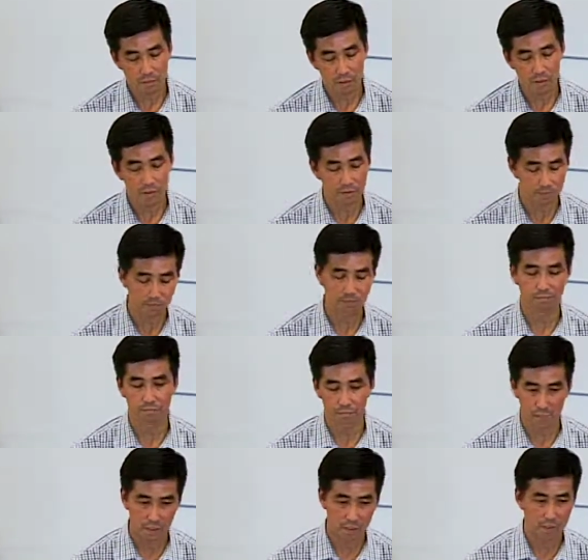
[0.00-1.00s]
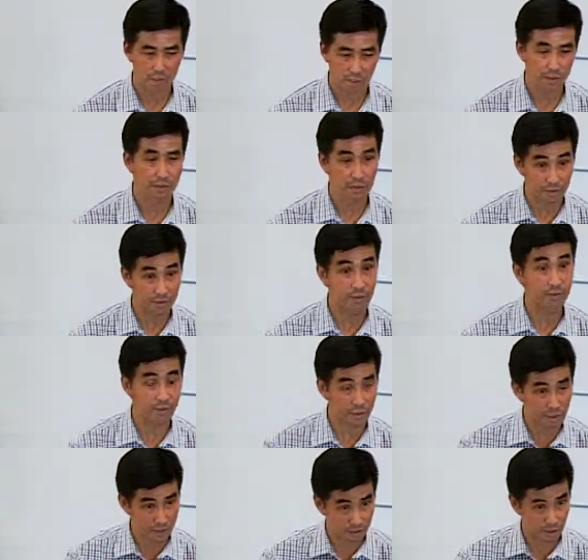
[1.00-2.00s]
or
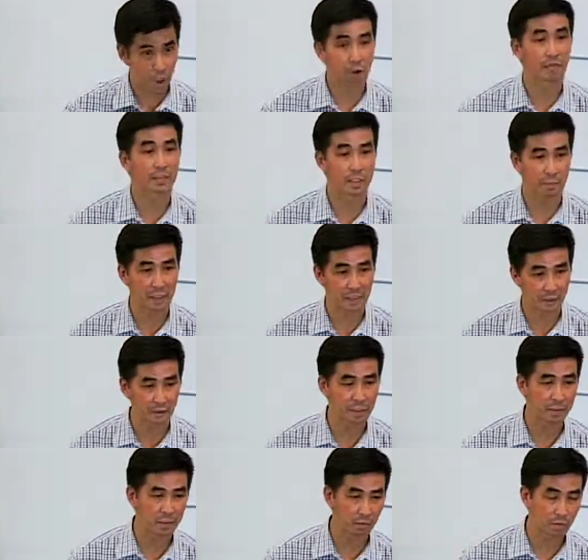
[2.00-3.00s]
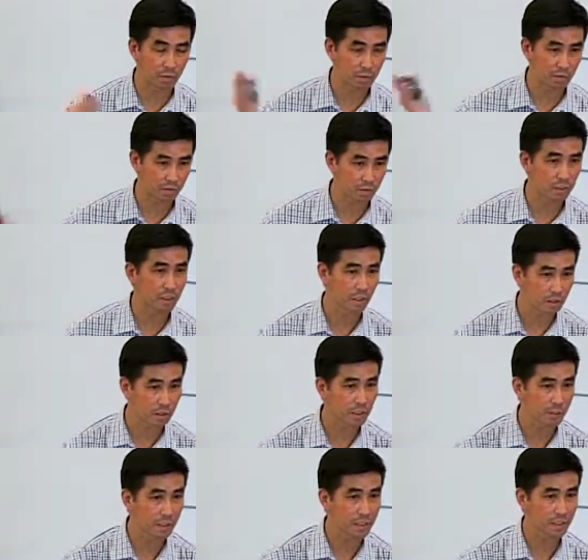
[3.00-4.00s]
just offering the best treatment will result
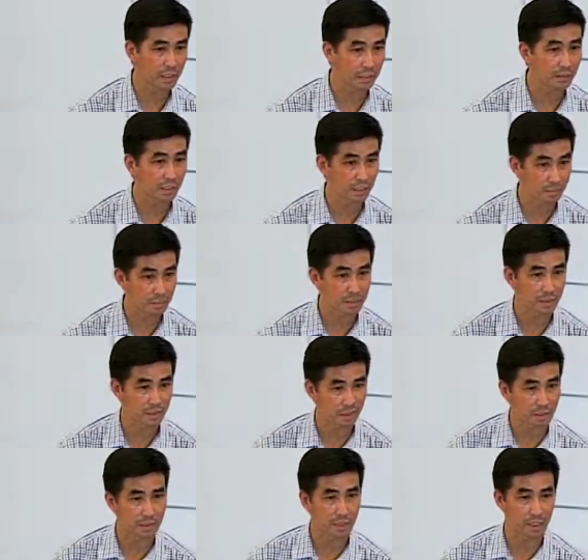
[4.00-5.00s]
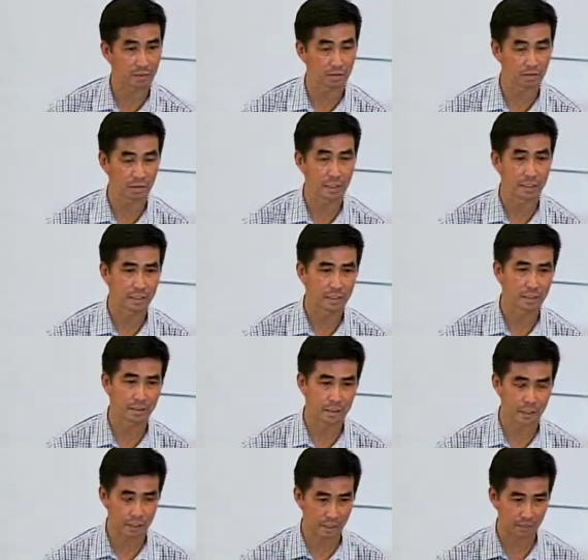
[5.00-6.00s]
in the best outcomes. I, I don't, the,
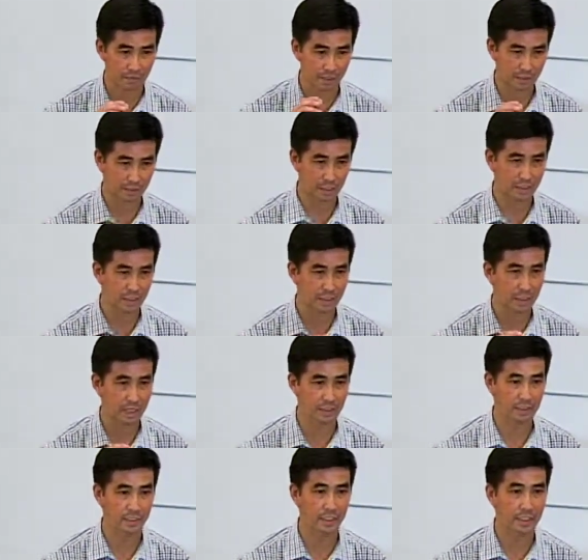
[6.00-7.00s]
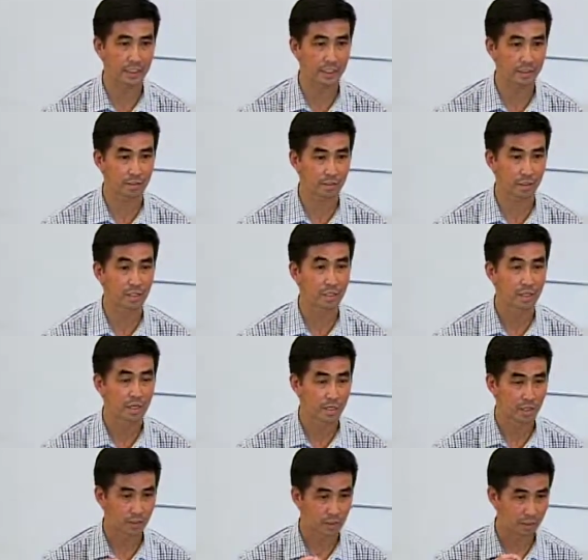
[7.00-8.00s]
the, idea of like sensitizing a kid or,
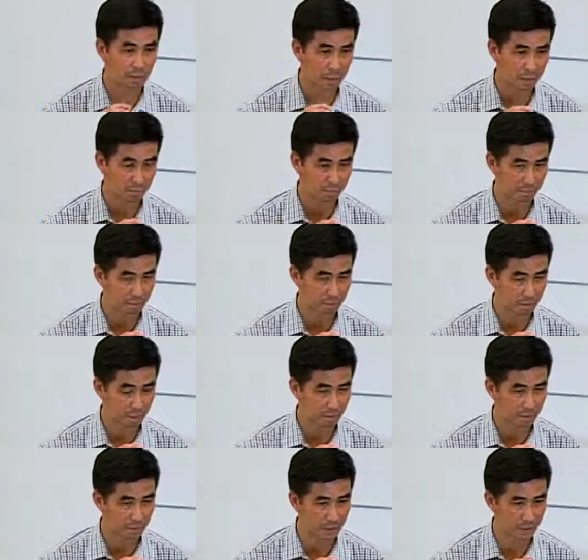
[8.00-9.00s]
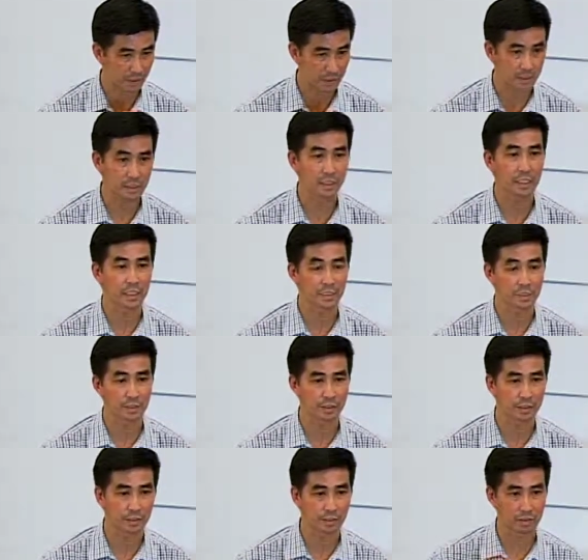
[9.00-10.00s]
or just by uh, being sensitized in
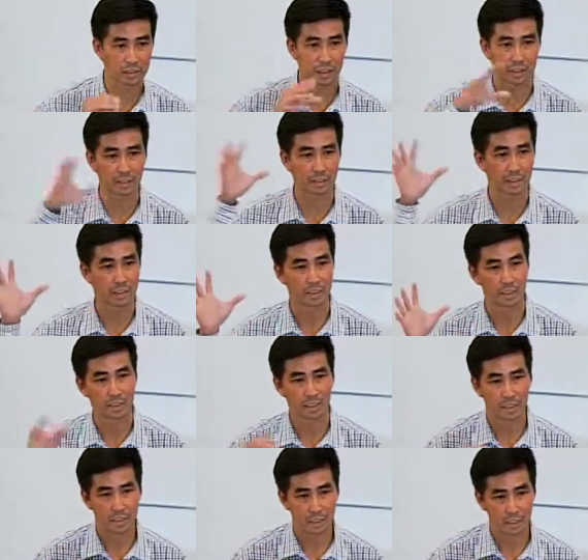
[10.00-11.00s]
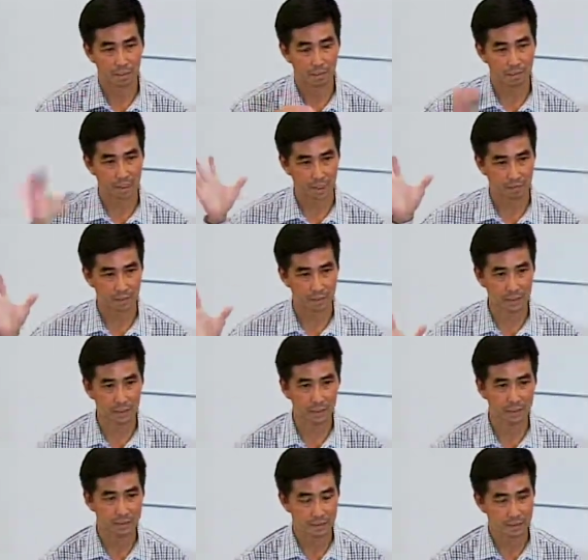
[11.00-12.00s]
utero and then um, having
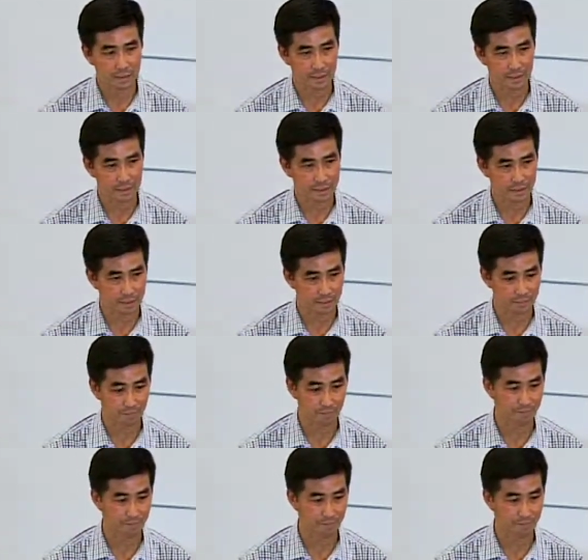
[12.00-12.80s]
that, I guess, uh,